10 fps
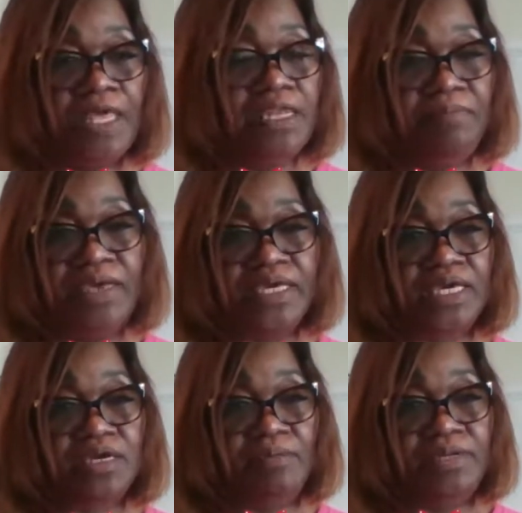and the men
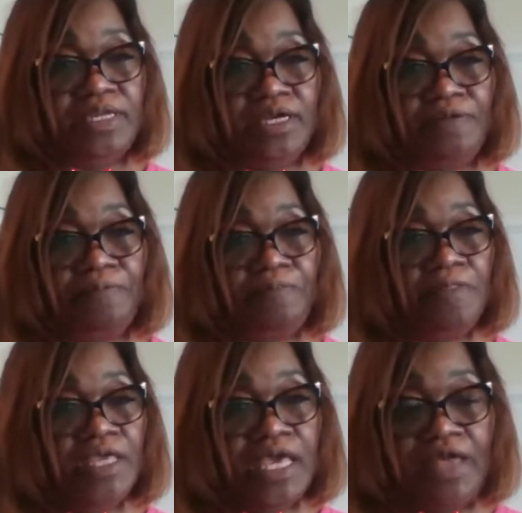can come in there
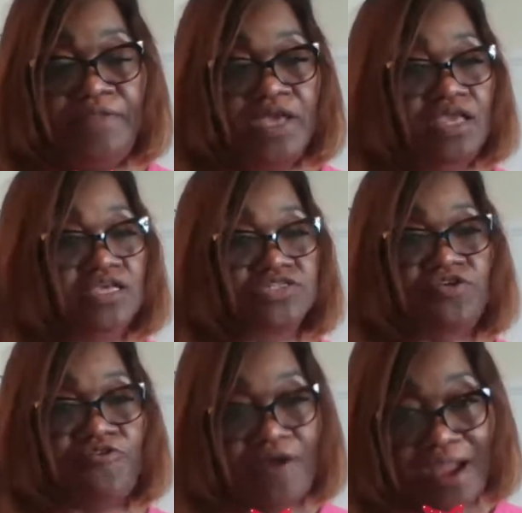and they can just
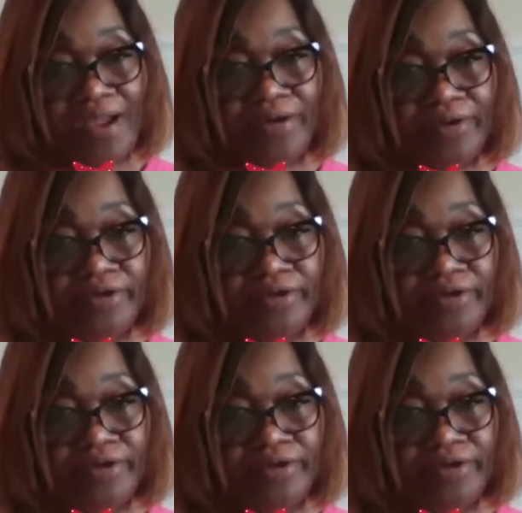cry.